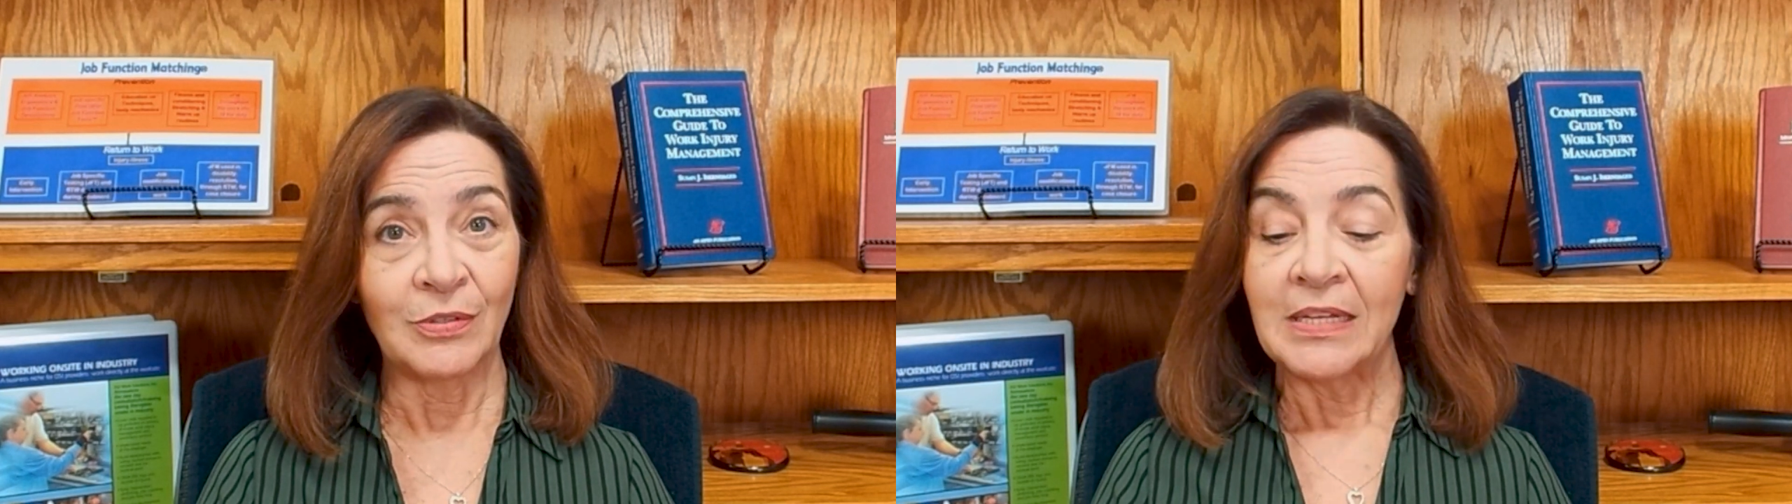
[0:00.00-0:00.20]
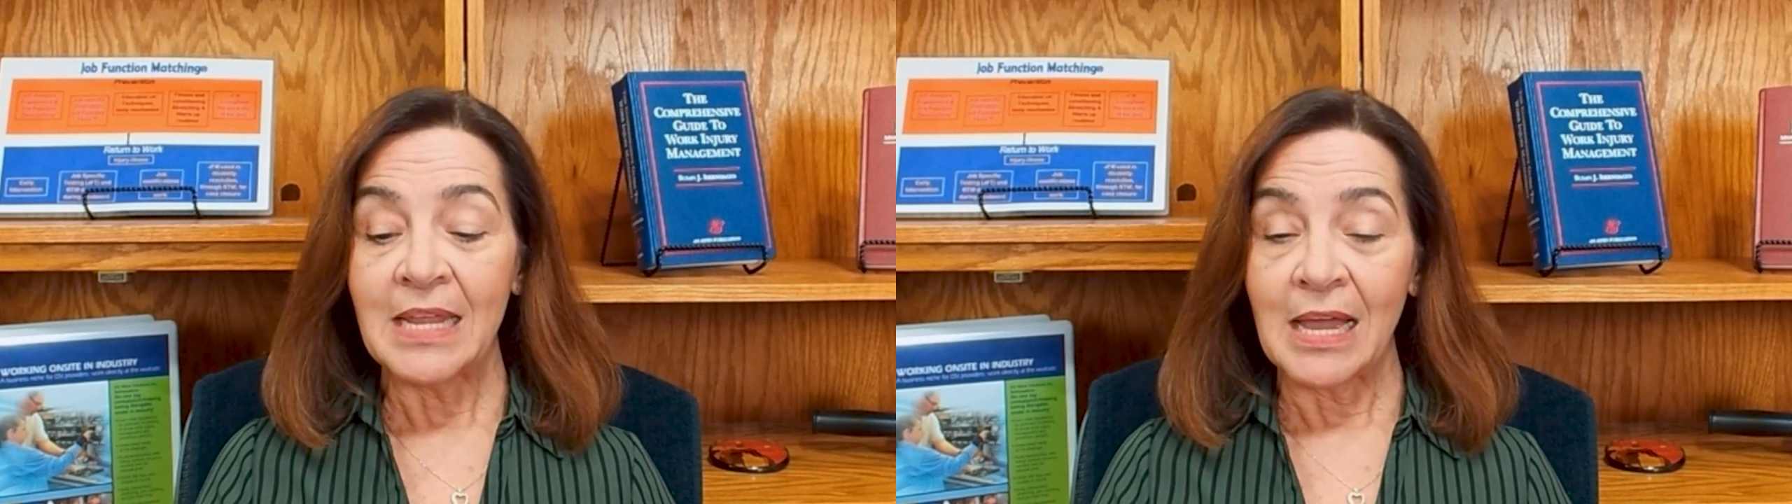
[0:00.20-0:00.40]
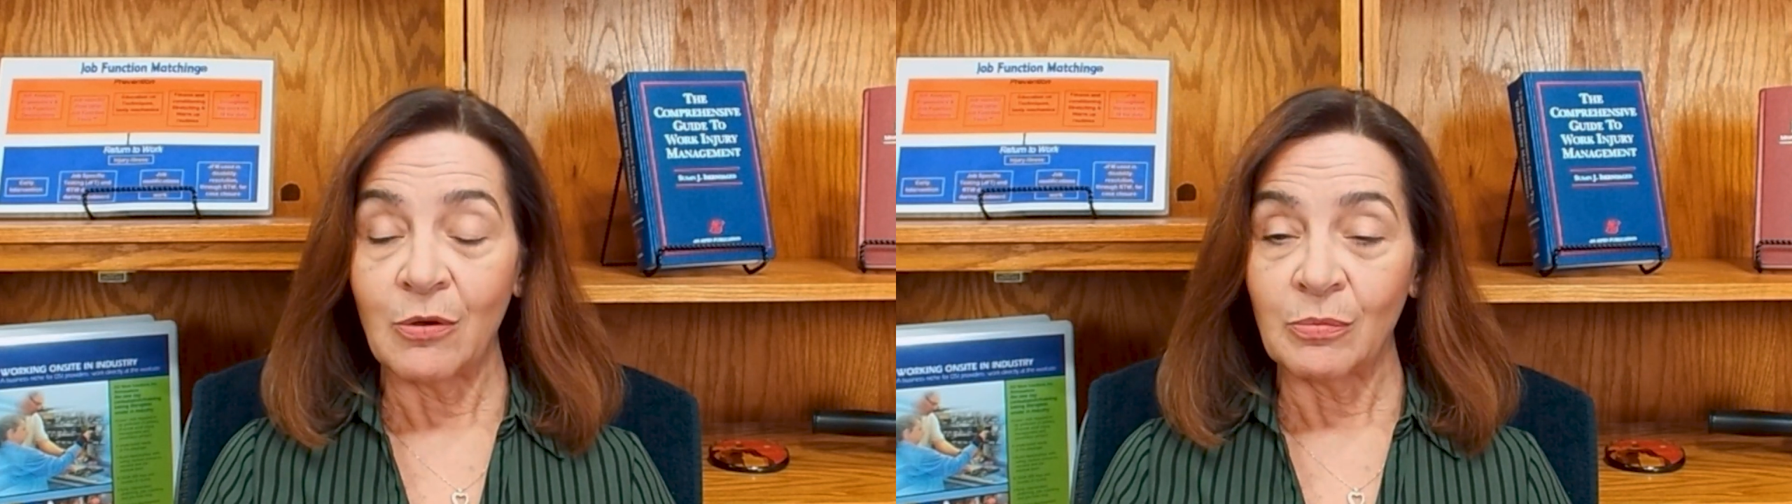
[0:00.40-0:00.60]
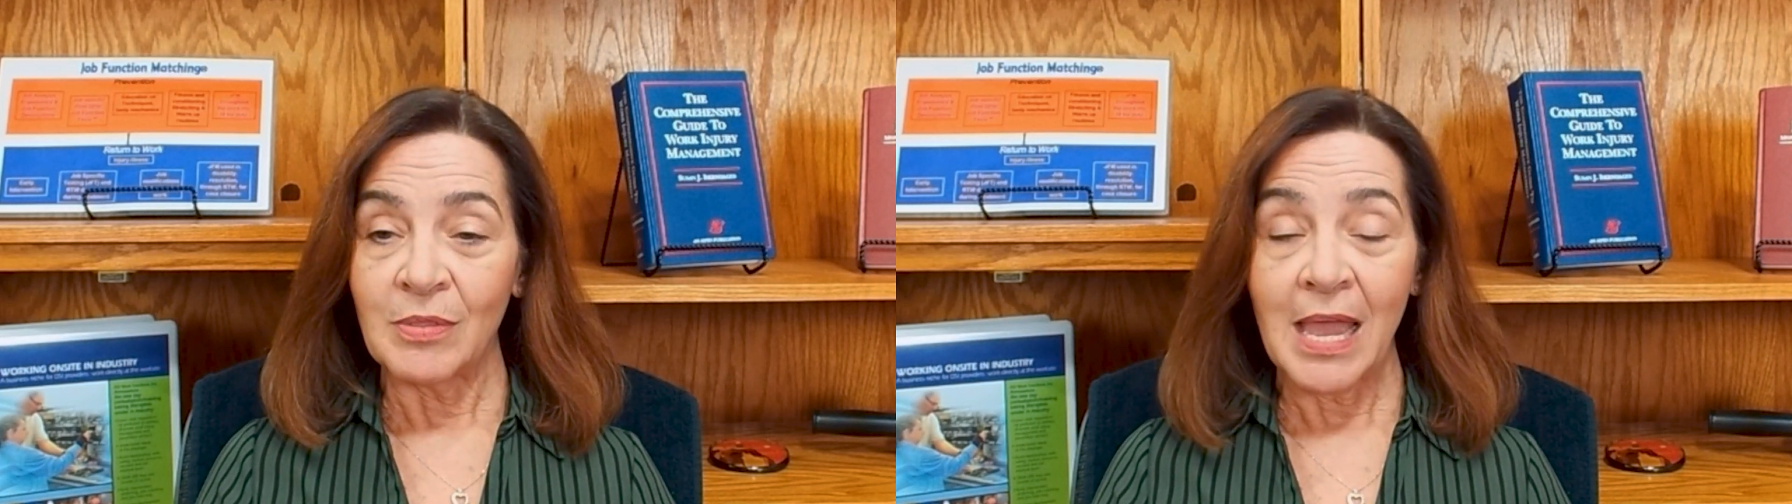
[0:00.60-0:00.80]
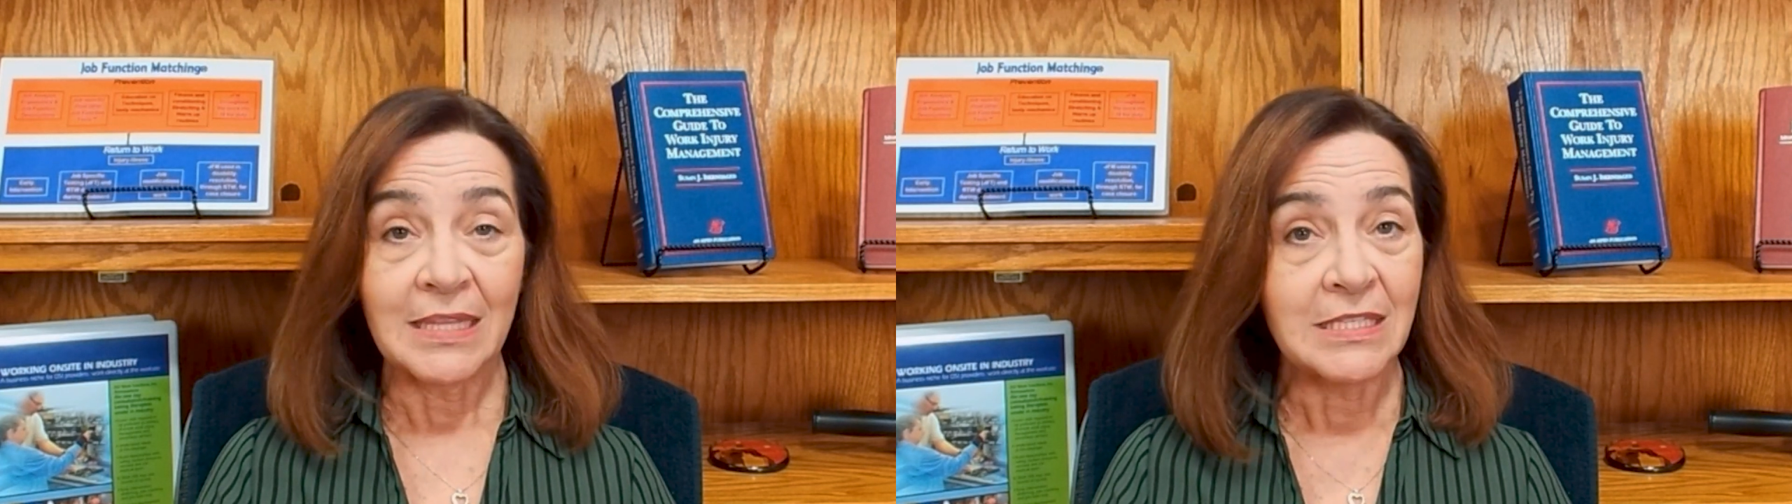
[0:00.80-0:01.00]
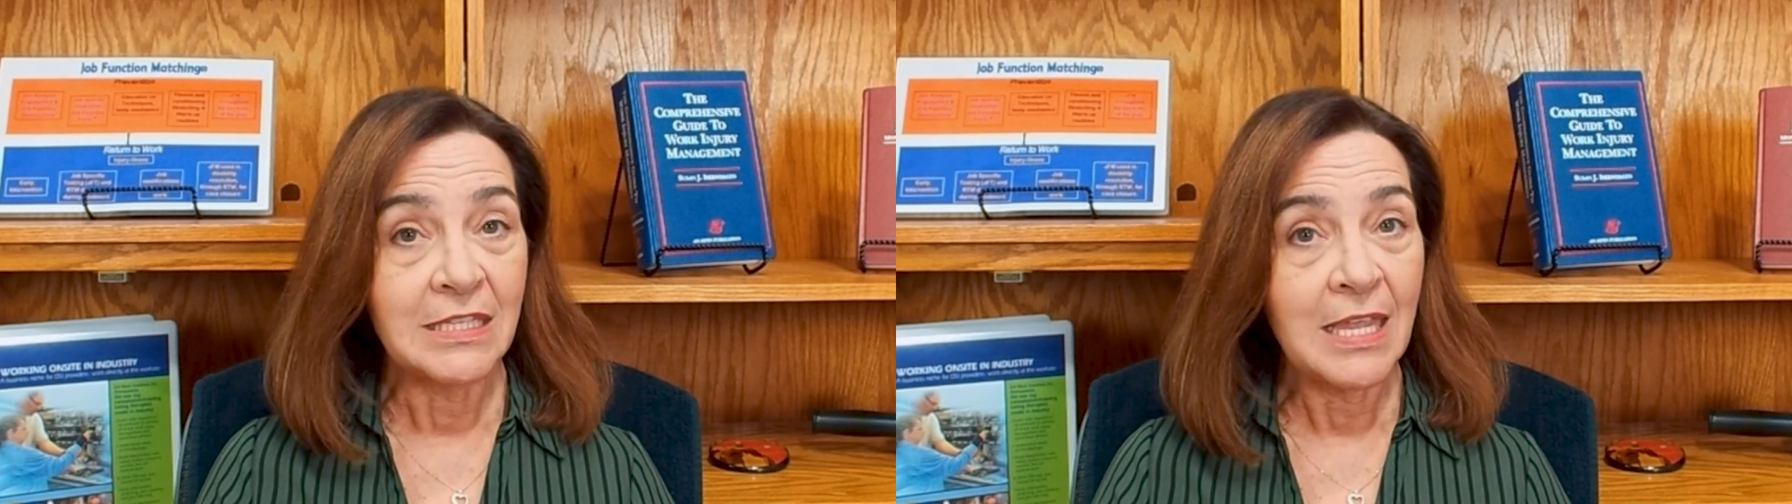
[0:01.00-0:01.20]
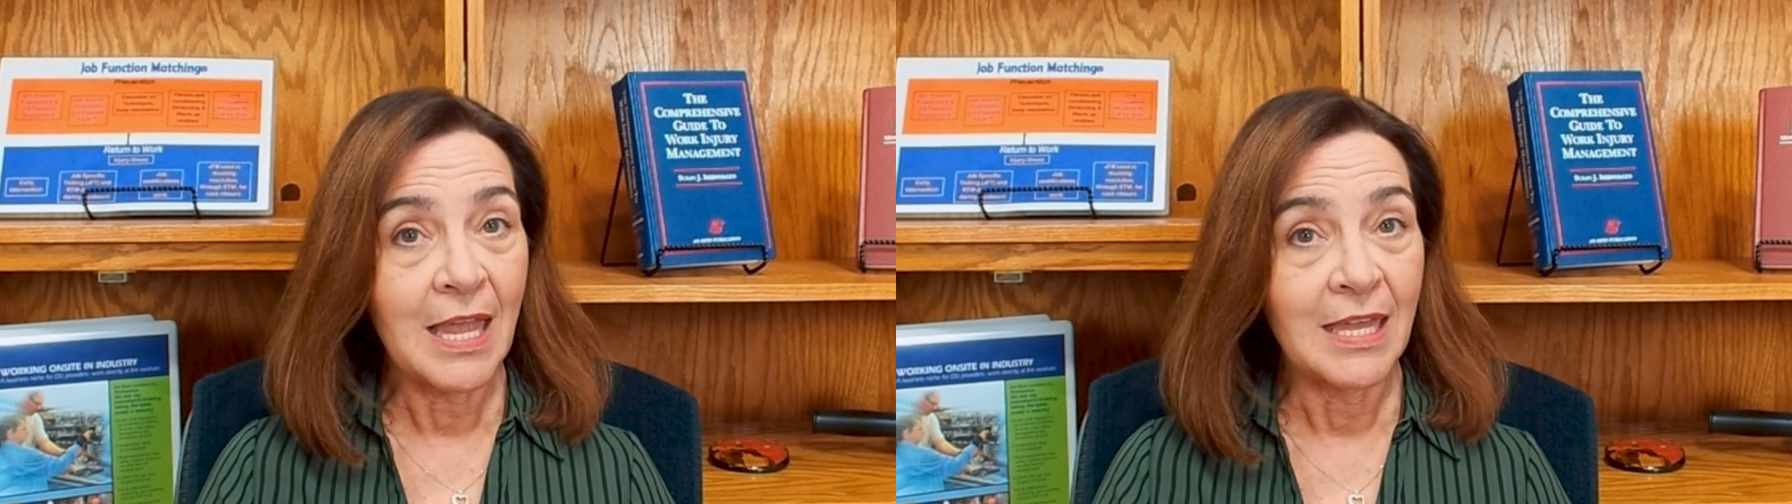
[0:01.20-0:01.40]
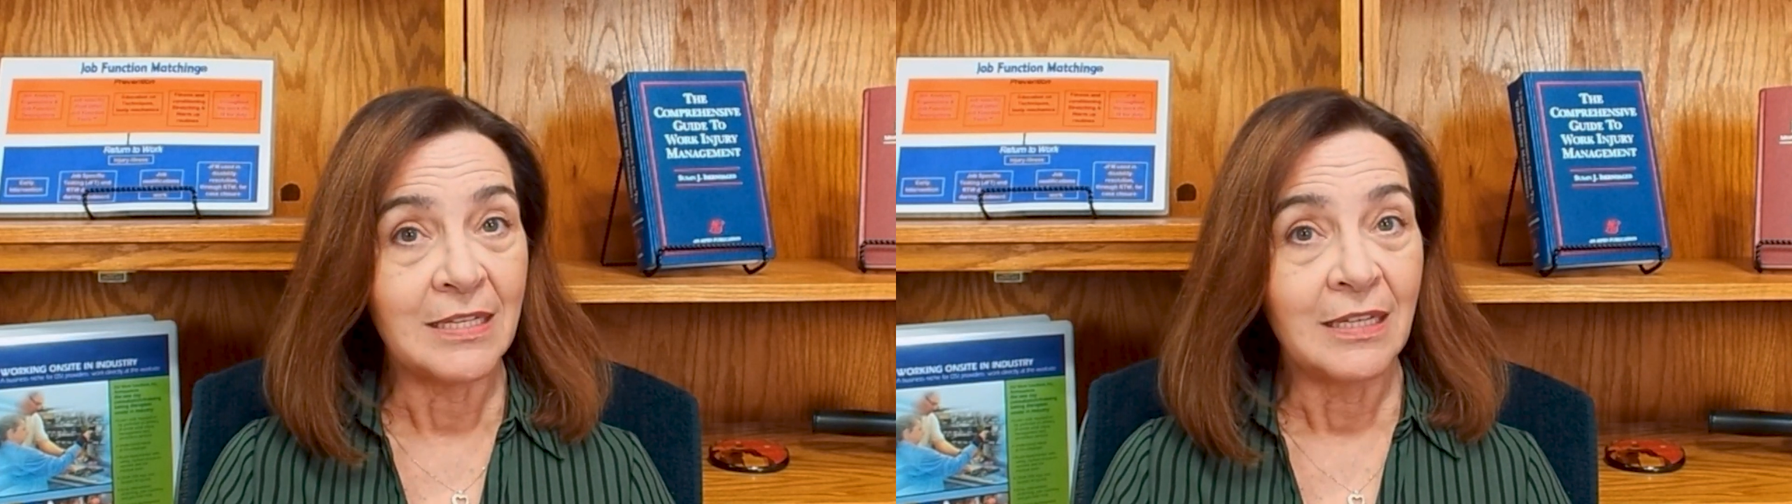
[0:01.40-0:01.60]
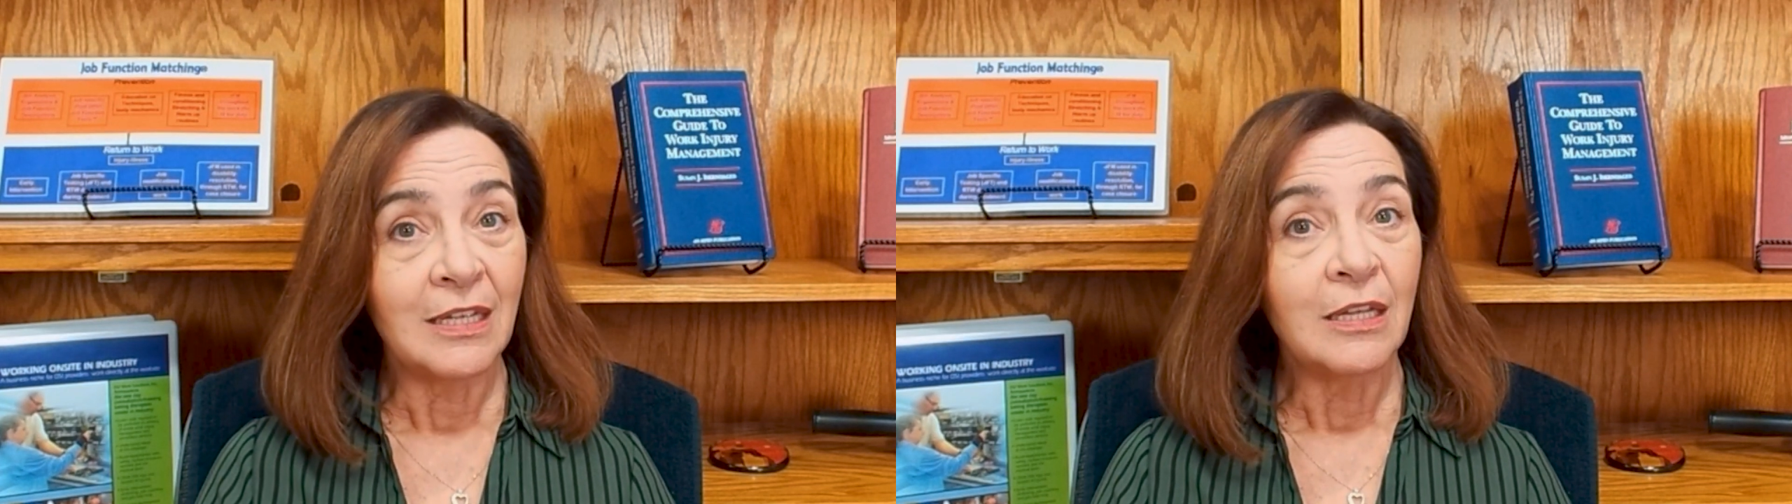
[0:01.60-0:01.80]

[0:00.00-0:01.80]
Now, that said,